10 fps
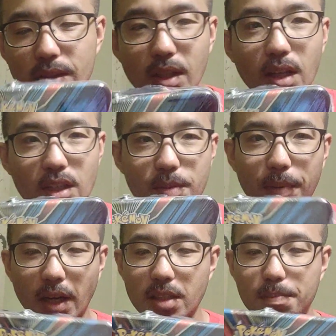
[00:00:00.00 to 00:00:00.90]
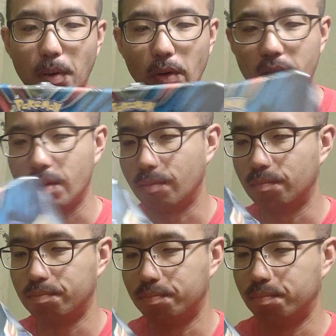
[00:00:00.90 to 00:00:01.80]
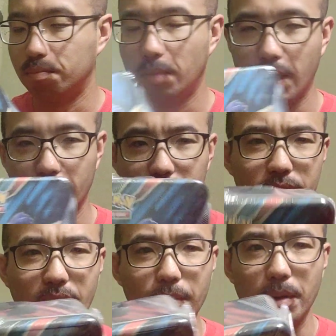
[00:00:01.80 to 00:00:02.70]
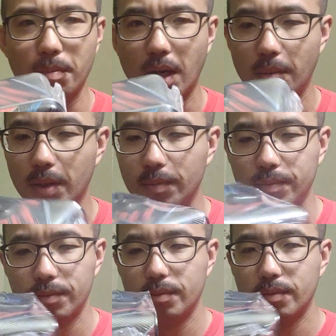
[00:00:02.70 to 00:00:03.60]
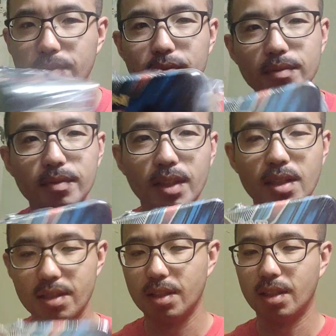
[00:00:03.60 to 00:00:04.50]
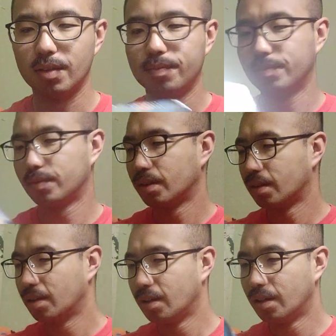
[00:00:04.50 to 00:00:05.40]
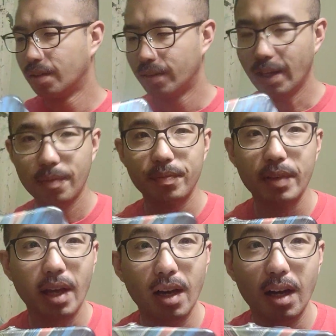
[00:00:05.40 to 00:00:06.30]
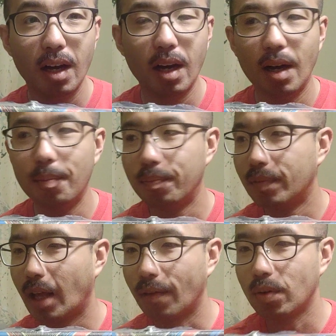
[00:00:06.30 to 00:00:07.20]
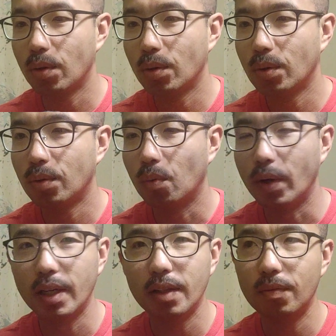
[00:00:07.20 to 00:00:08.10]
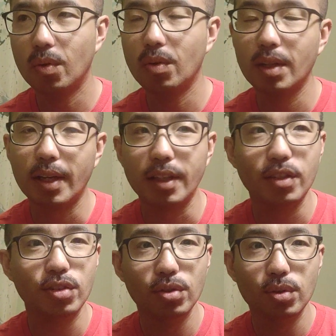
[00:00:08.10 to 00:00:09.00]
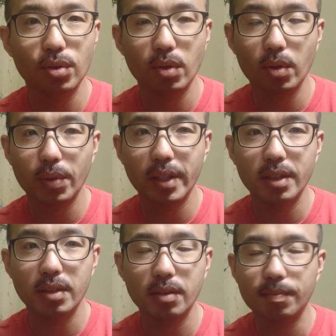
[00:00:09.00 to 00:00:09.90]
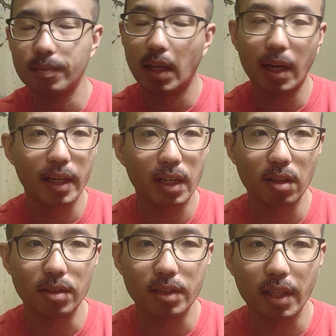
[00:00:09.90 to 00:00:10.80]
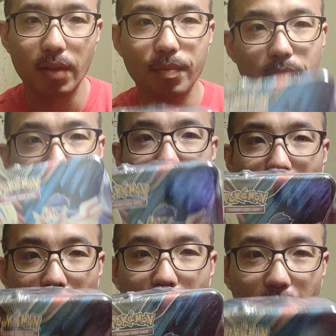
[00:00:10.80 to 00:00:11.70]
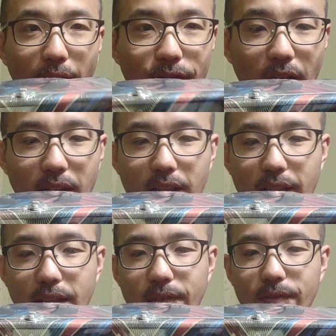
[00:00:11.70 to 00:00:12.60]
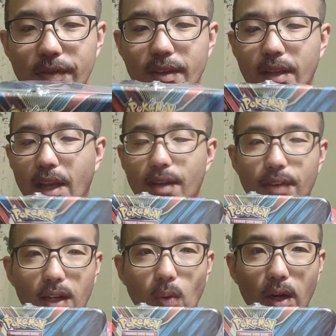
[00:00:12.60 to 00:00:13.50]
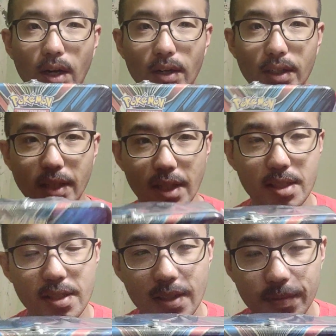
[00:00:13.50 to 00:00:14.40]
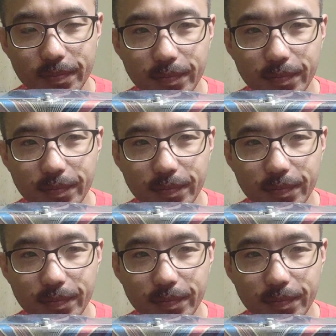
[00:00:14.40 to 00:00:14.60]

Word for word: the lunchbox Pokemon thing, my bobber. So yeah, um, after waiting for like two, three weeks, I kind of lost count. I finally have acquired this.